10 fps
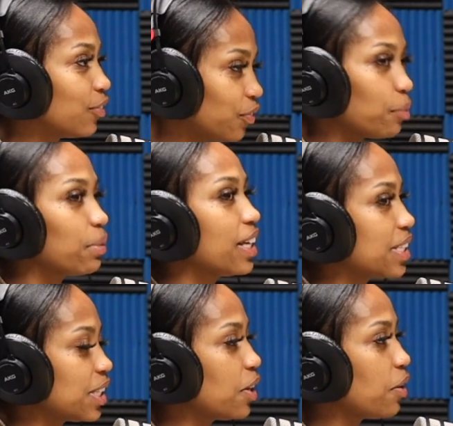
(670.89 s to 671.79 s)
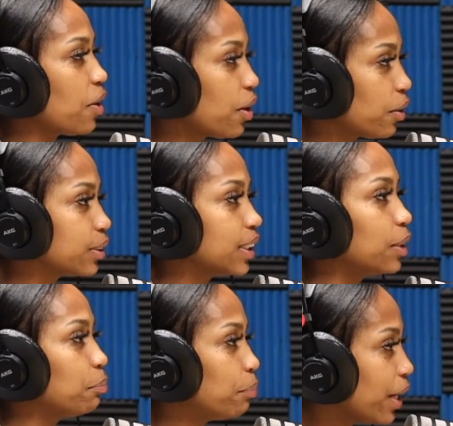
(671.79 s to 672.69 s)
from getting to your goals
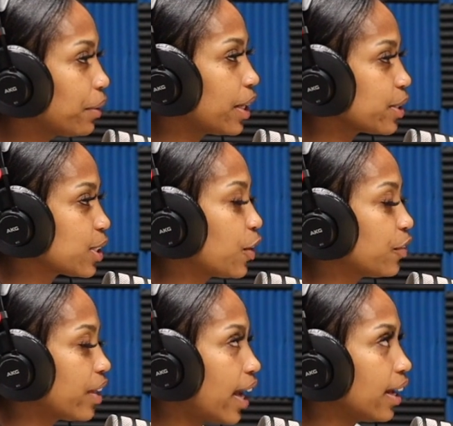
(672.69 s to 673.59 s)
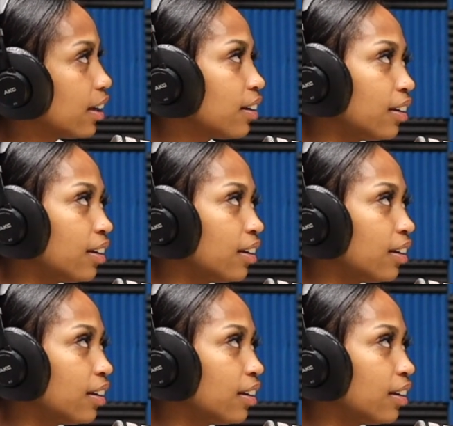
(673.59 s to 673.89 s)
and bettering yourself. Like,